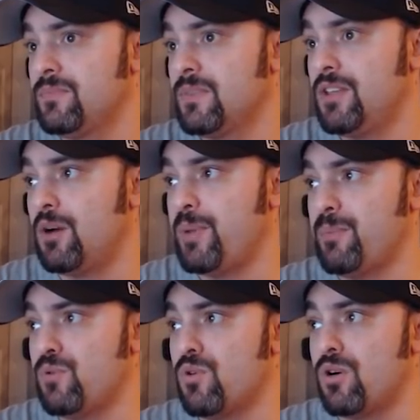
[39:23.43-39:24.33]
You know,
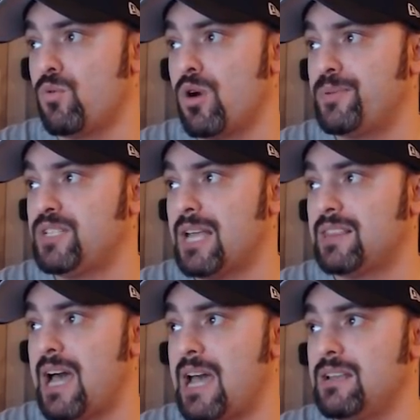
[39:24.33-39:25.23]
people were, were upset
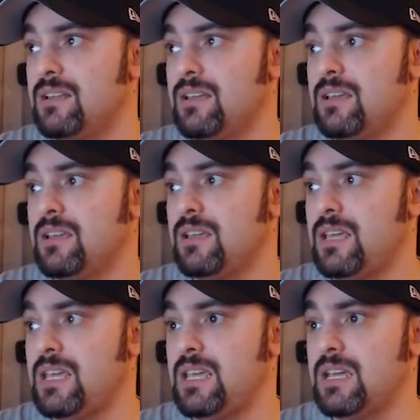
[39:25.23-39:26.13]
that
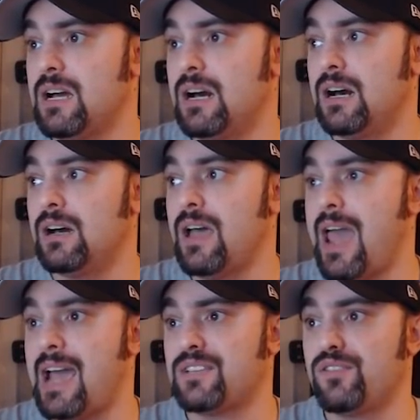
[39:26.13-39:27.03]
he uh,
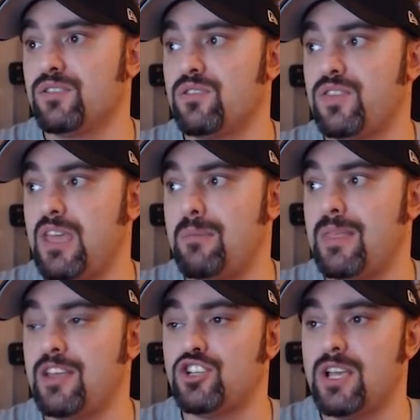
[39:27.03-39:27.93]
asked for a new theme and
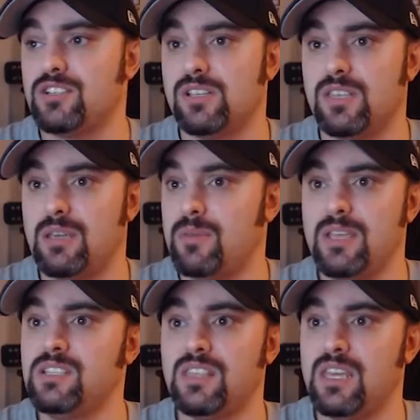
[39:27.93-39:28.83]
they changed his theme.
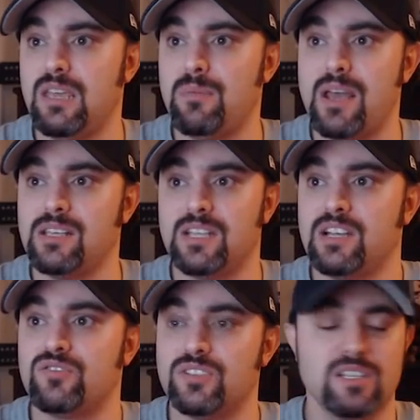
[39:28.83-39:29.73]
His theme and his
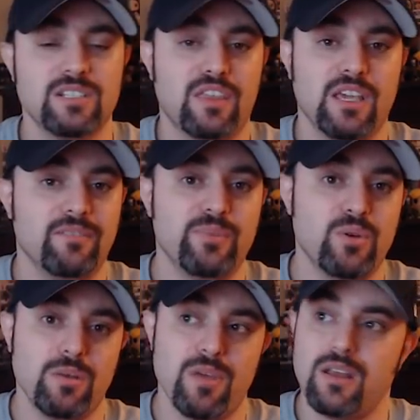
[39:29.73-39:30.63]
entrance is a thing of
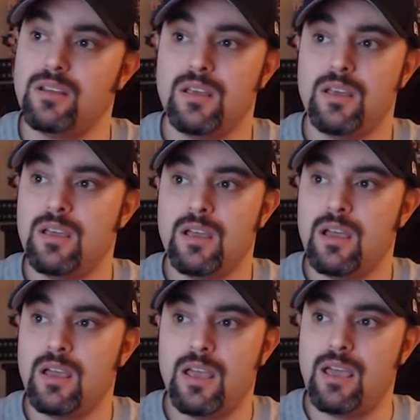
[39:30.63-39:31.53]
beauty, man.
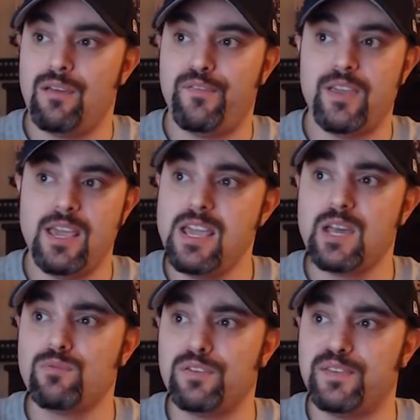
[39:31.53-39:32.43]
If he
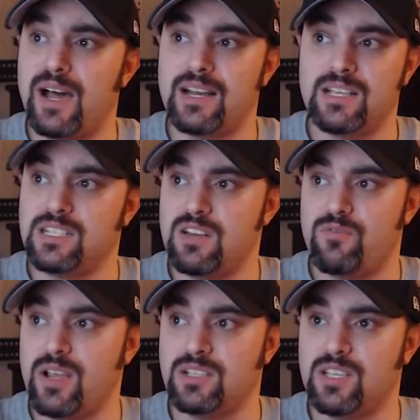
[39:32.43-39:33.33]
can refine his in
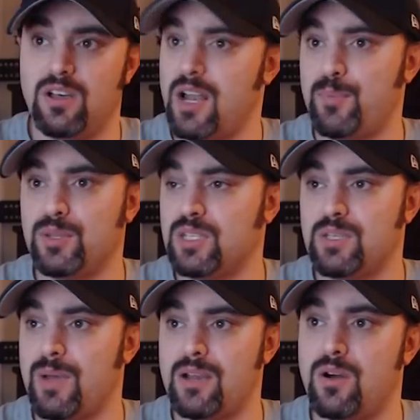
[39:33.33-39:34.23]
ring skill, and I put this
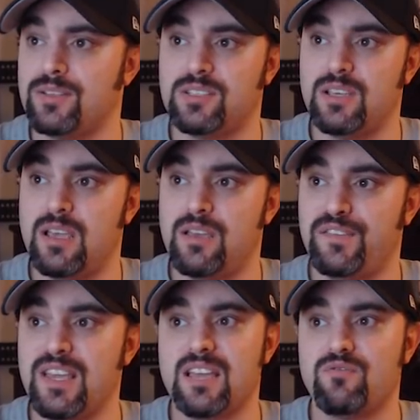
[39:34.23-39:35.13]
in my notes, if
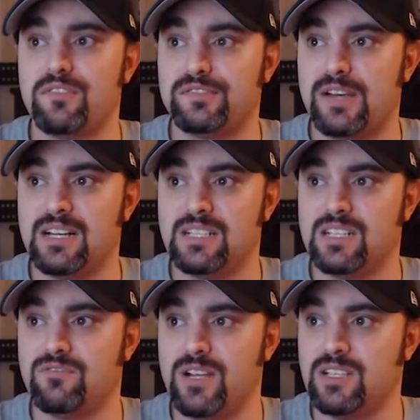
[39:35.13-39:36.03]
he can refine his
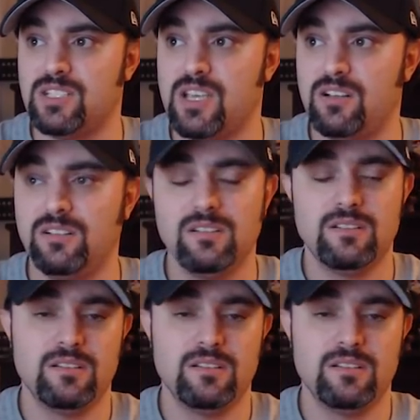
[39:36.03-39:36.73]
in ring skill,